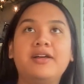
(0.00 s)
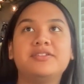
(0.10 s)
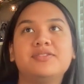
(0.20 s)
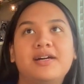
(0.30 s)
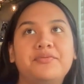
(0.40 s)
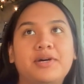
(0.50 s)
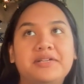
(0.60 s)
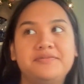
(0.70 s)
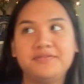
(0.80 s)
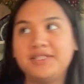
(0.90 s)
also have
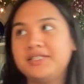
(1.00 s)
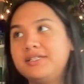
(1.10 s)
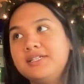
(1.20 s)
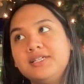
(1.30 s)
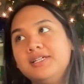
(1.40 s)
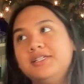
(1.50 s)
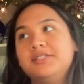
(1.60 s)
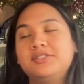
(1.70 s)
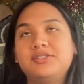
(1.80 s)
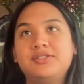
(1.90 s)
wide feet,
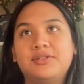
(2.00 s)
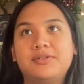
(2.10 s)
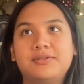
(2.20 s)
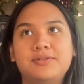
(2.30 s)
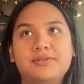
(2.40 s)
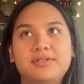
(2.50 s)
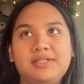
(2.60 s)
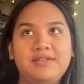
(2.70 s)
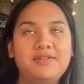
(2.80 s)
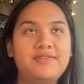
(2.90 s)
so
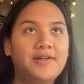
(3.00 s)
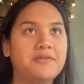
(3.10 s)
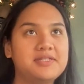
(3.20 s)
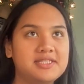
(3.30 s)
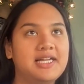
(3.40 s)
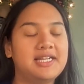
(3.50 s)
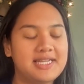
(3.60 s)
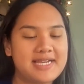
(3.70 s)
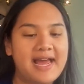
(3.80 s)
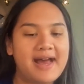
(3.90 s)
even if I was a
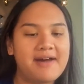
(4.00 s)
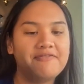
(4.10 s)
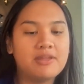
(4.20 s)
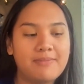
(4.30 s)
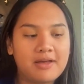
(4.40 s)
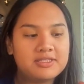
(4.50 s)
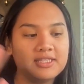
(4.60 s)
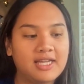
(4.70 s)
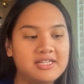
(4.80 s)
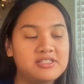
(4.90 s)
9.5, the
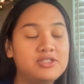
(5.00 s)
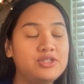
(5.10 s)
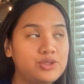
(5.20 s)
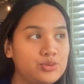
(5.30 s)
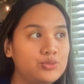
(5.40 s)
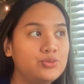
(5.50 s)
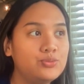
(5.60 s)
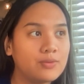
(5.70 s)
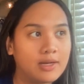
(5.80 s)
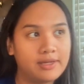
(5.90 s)
Mountain Lights do
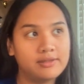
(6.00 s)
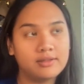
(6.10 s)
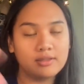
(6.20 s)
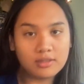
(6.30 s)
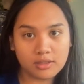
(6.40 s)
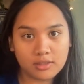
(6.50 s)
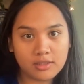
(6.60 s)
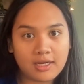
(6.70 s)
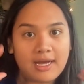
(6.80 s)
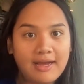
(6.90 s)
run
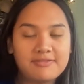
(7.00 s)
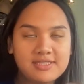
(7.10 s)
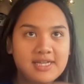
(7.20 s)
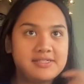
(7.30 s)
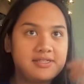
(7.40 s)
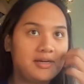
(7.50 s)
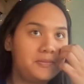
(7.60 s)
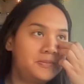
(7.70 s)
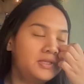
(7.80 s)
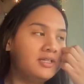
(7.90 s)
a half size
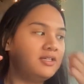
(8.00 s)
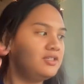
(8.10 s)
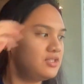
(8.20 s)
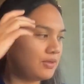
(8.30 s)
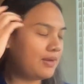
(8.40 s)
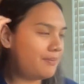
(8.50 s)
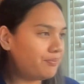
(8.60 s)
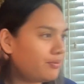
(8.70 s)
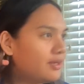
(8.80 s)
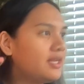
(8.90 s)
up. So I'm
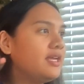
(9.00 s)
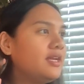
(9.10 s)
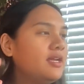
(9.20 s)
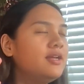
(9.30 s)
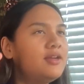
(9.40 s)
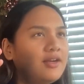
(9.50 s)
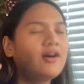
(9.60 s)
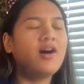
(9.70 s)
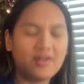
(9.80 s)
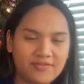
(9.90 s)
pretty
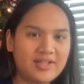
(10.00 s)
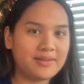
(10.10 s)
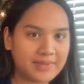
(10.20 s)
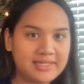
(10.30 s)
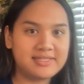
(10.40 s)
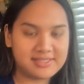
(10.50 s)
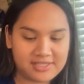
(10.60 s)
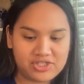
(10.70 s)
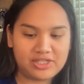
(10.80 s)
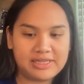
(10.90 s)
confident in my
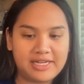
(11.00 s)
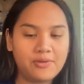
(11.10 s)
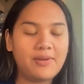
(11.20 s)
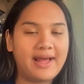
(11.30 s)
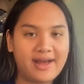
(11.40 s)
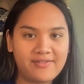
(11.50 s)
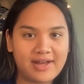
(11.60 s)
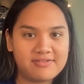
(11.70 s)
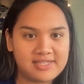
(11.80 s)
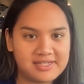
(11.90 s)
decision. They don't have
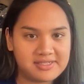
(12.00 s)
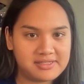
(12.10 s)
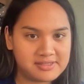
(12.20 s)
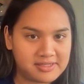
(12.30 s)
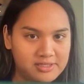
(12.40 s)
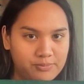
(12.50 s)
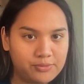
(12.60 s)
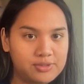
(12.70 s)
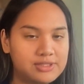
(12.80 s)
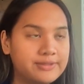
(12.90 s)
half sizes, these
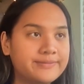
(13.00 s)
boots,